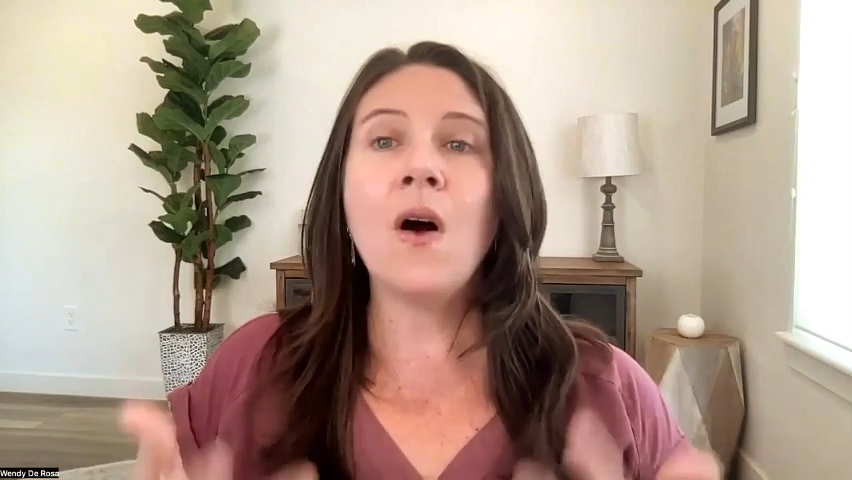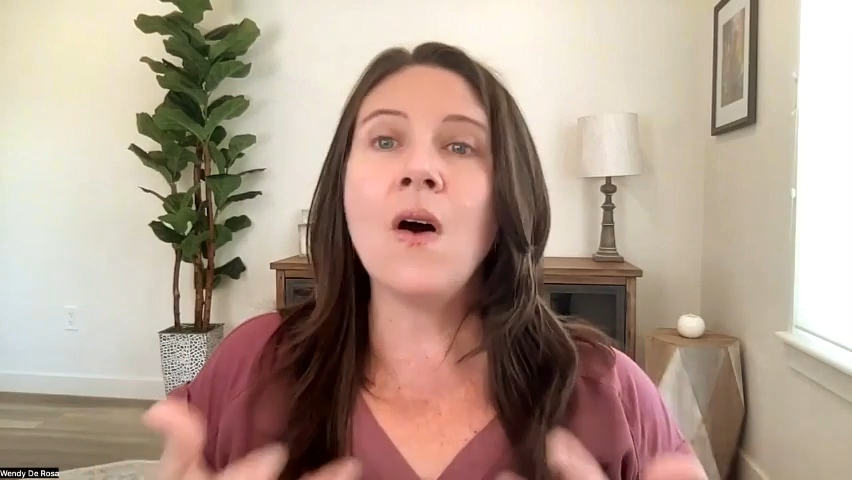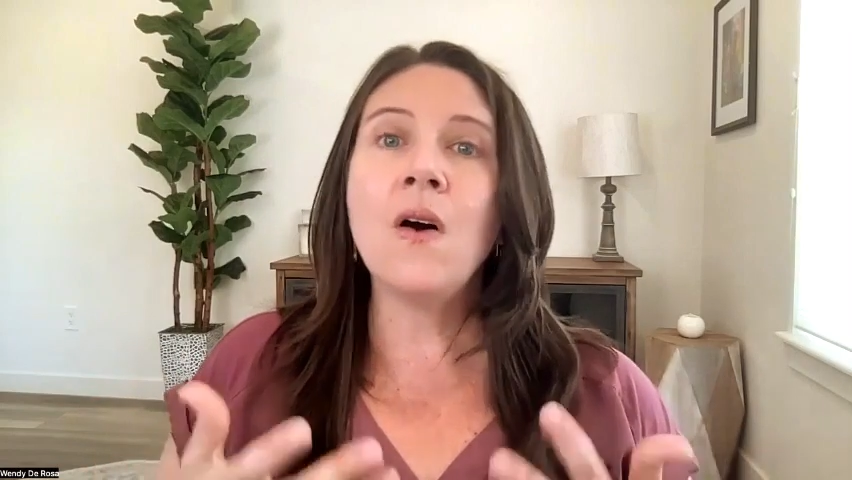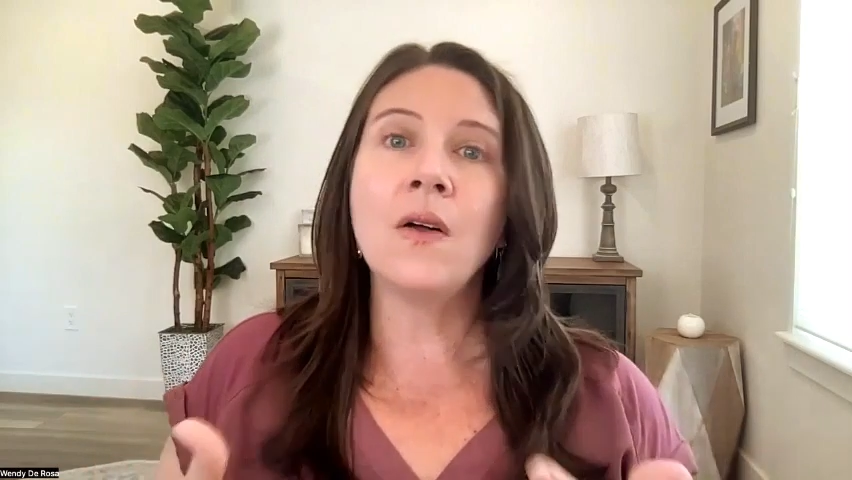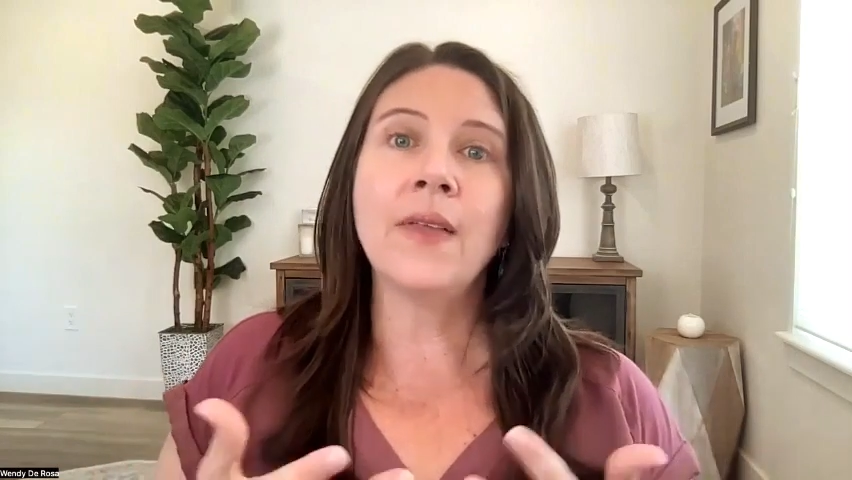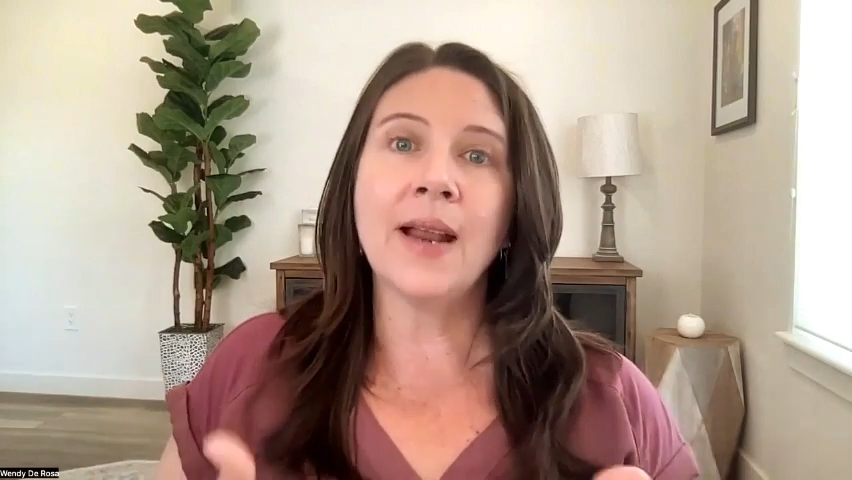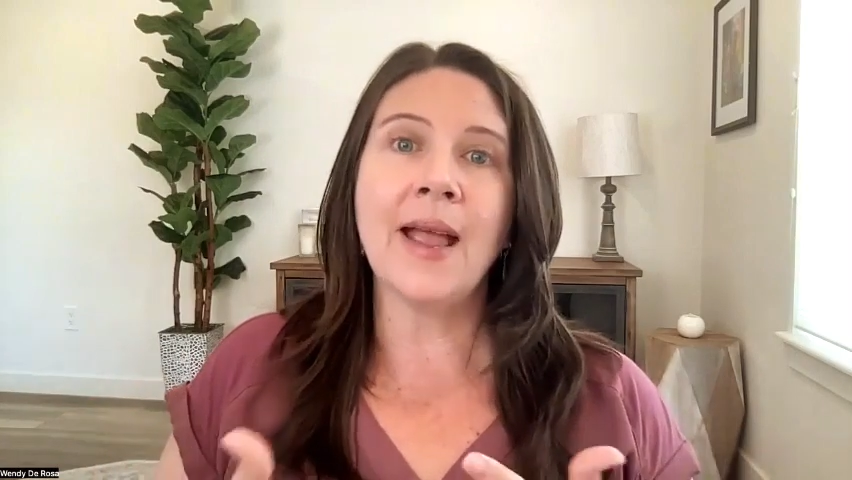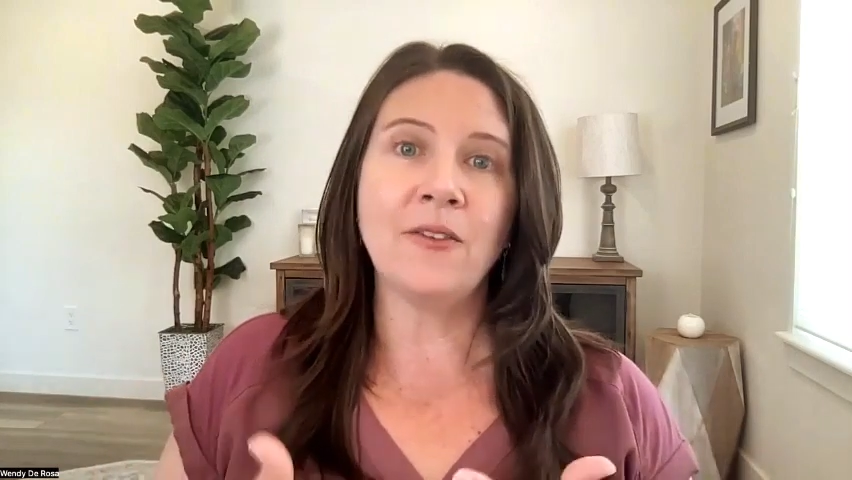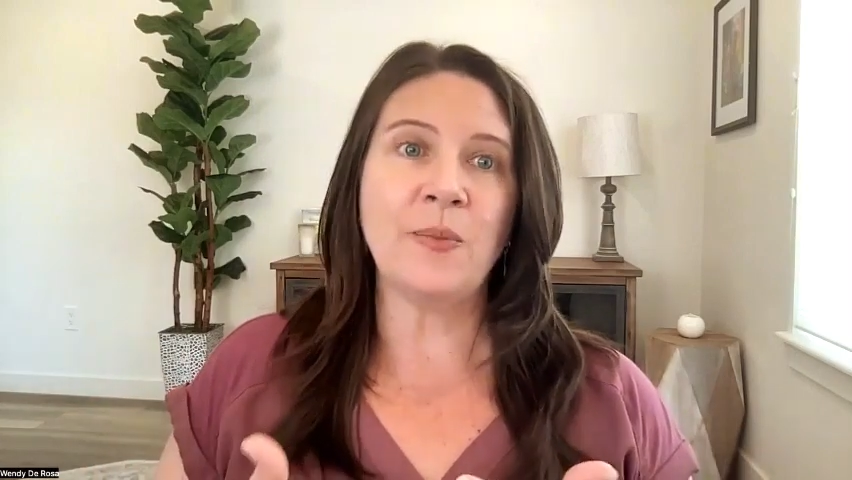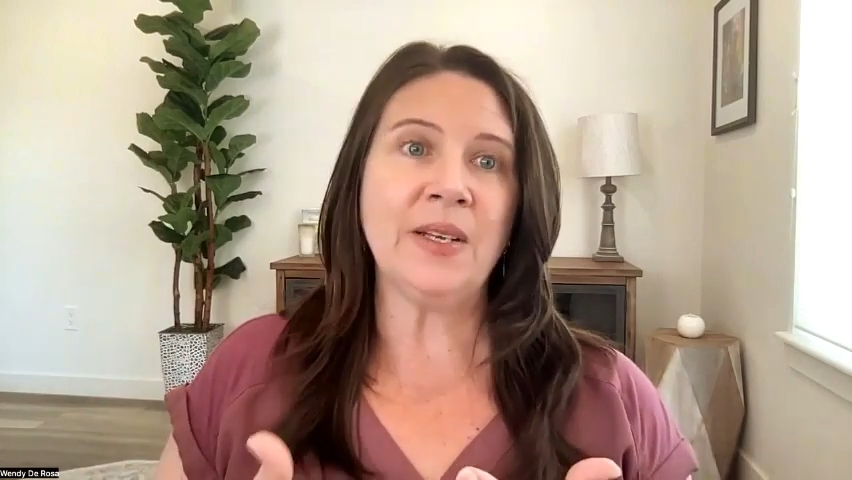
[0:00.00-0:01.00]
all that
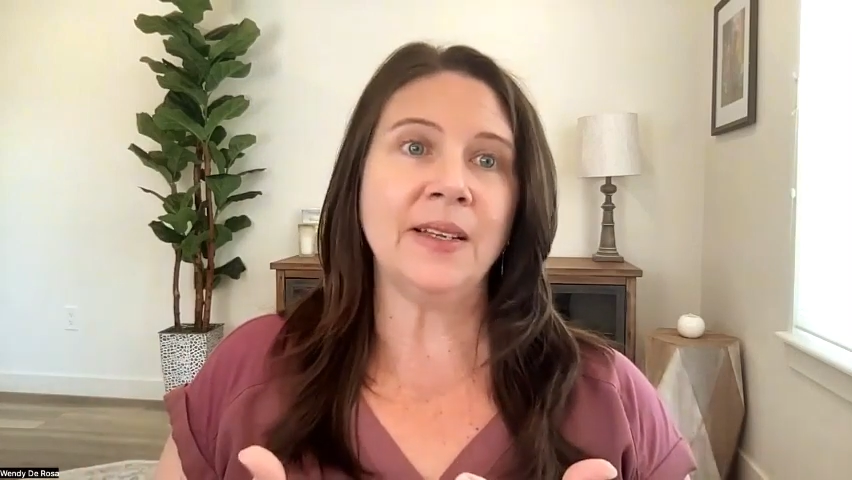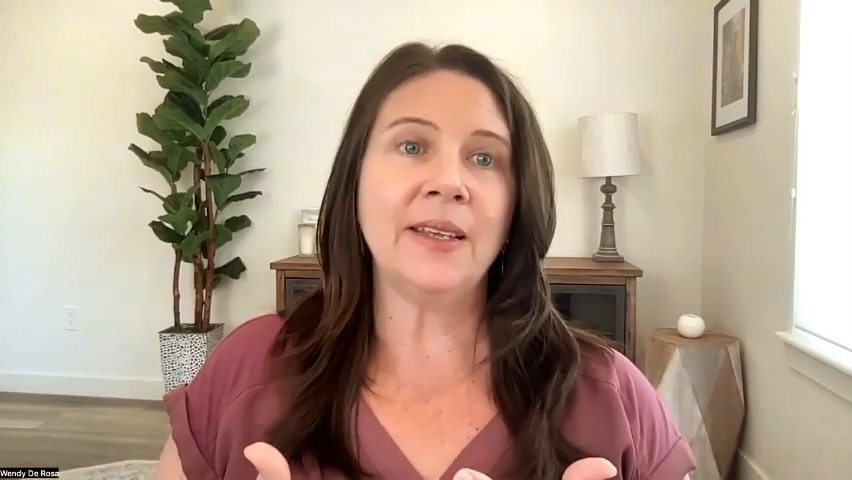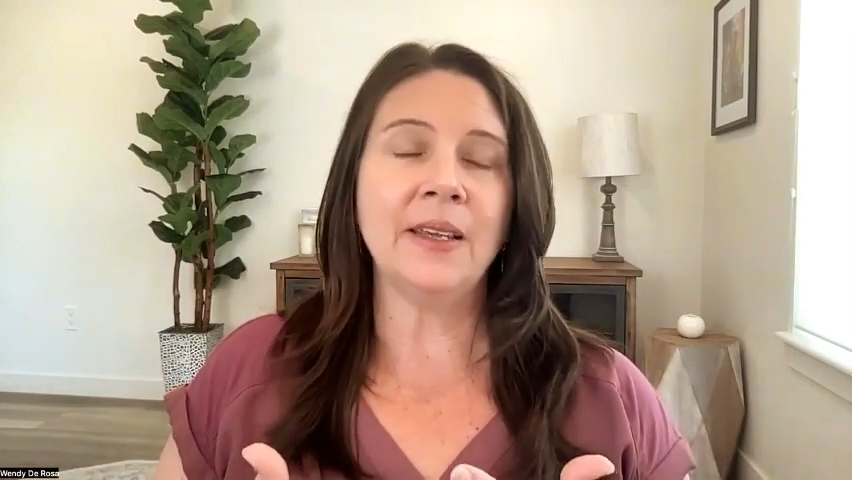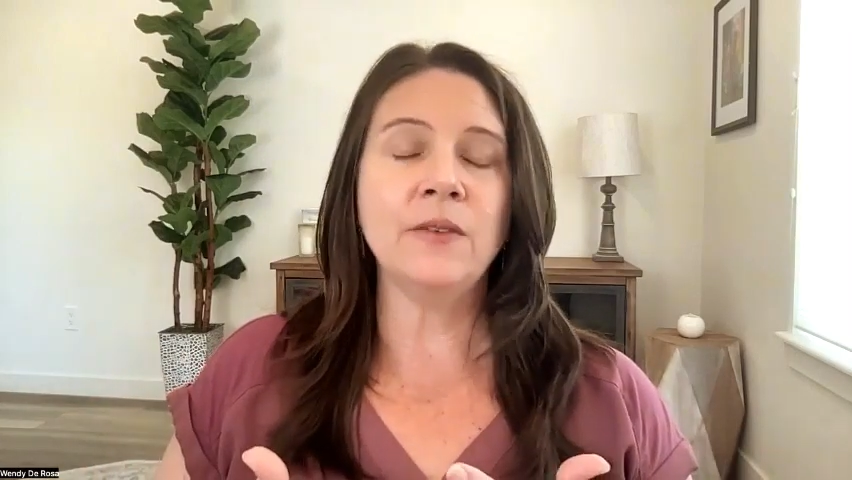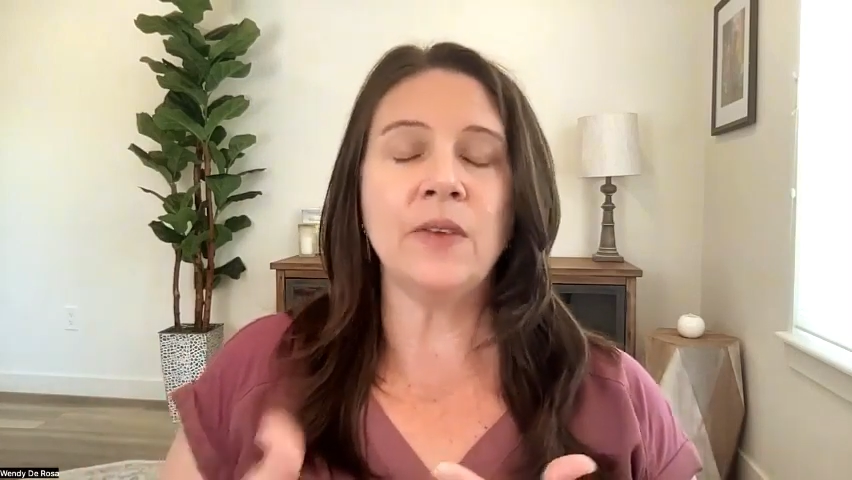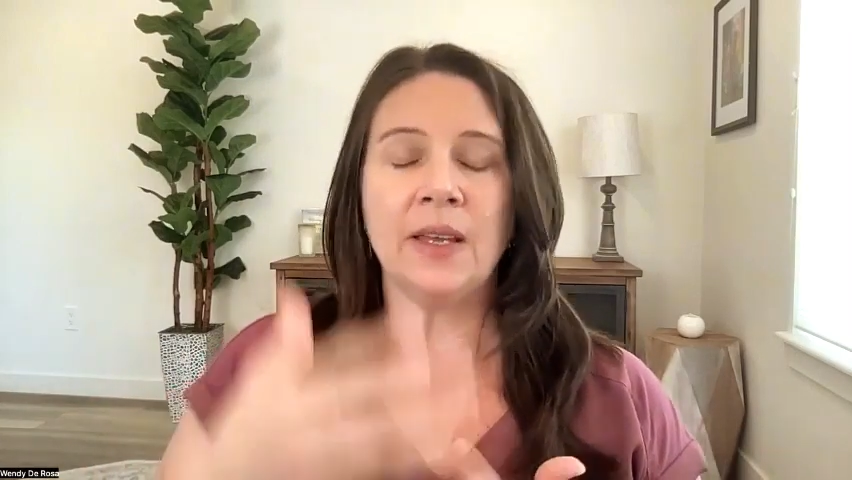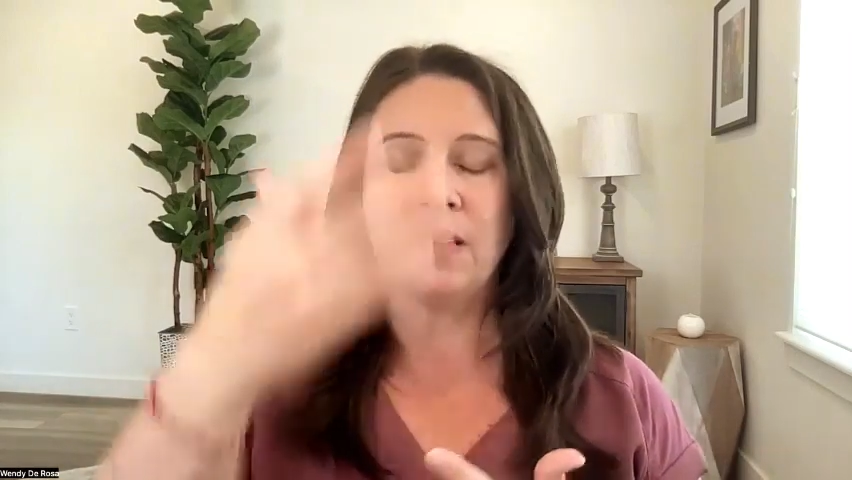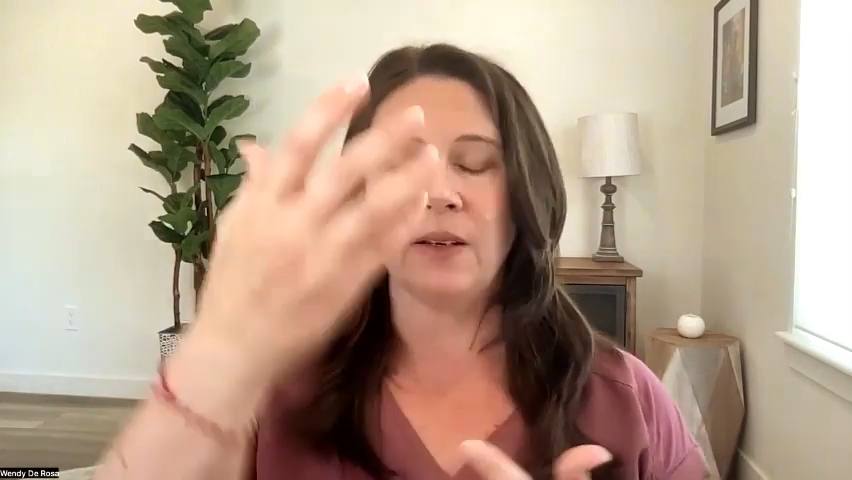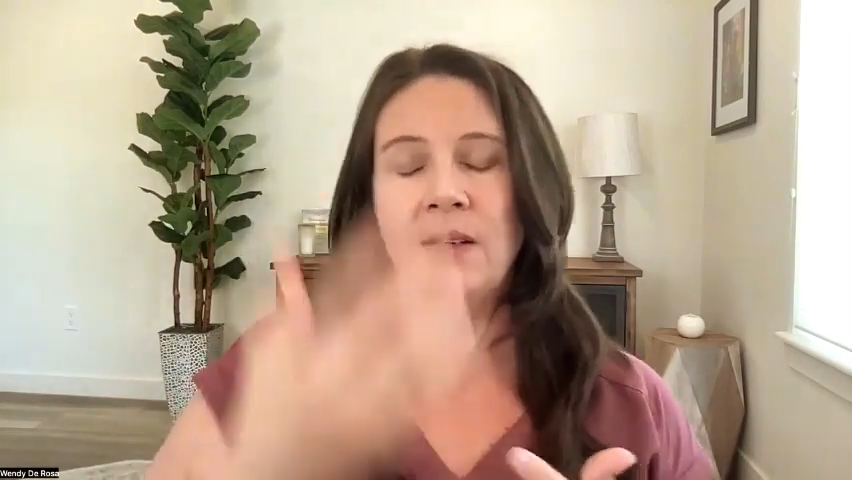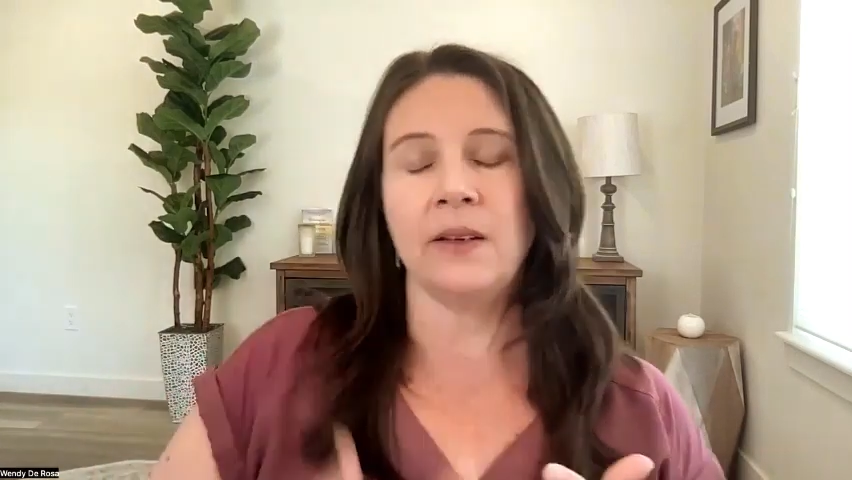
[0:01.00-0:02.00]
I've been
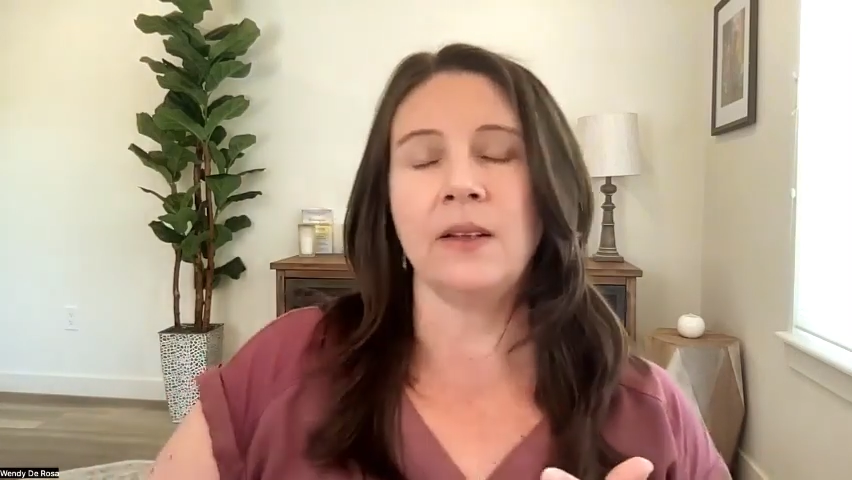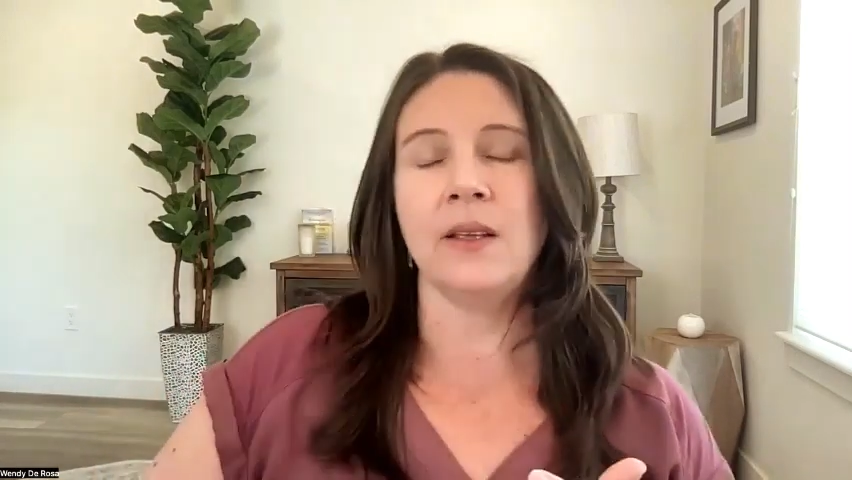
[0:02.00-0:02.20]
given,